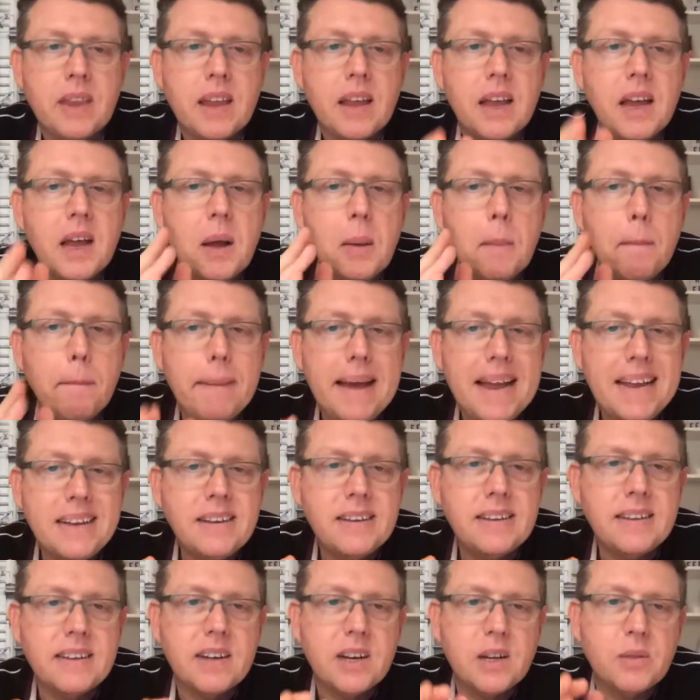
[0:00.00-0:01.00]
At
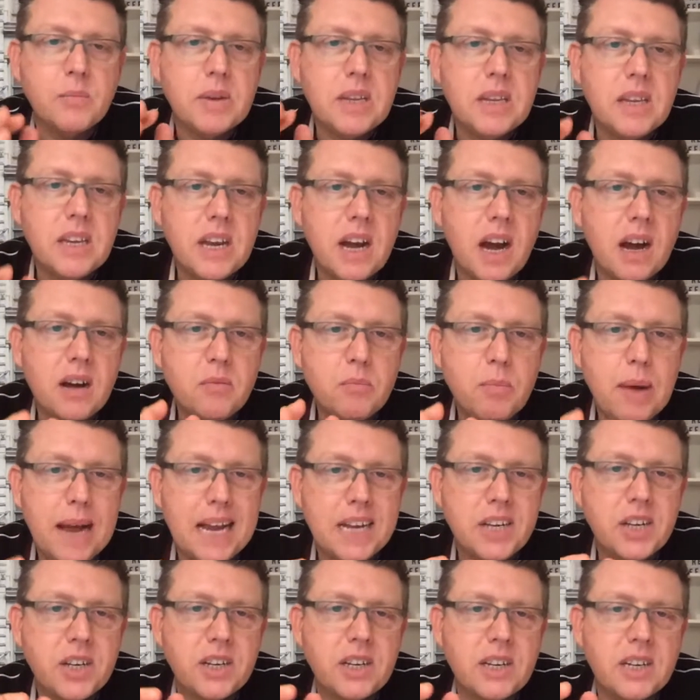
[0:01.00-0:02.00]
best, I'd been young,
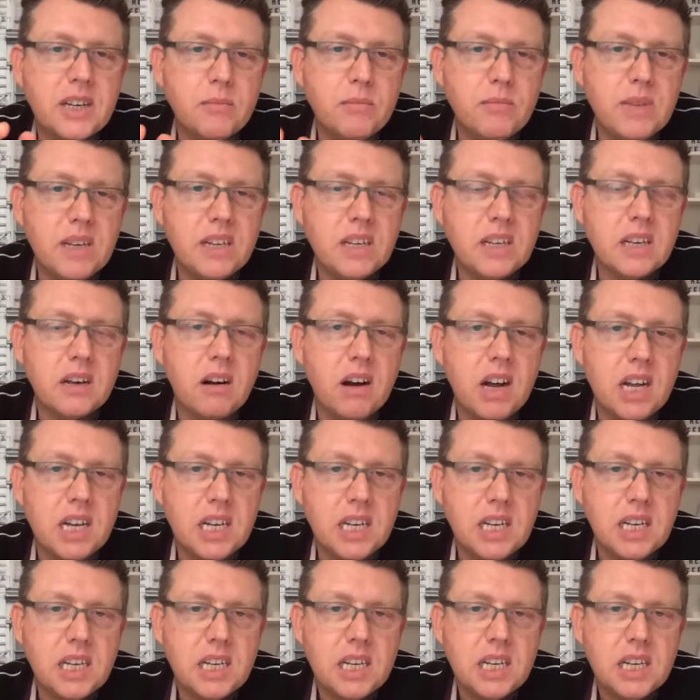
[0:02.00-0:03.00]
passionate, and
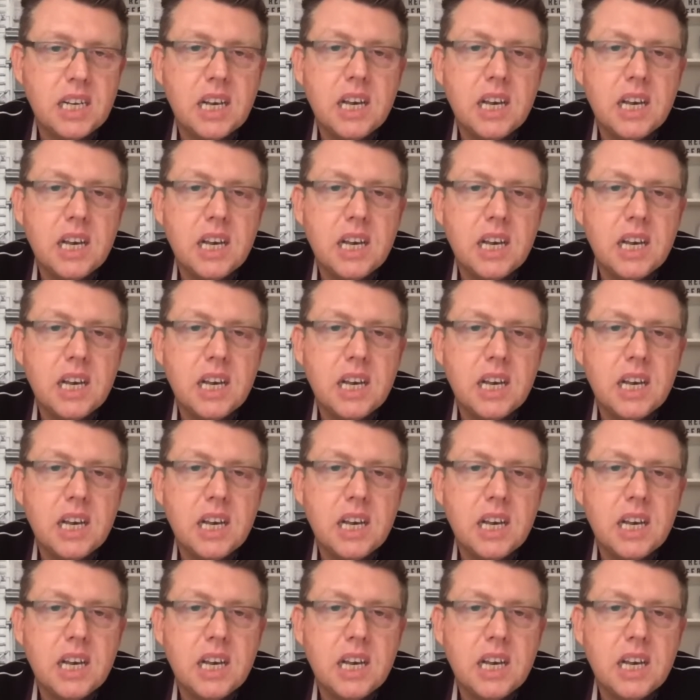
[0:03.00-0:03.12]
misguided.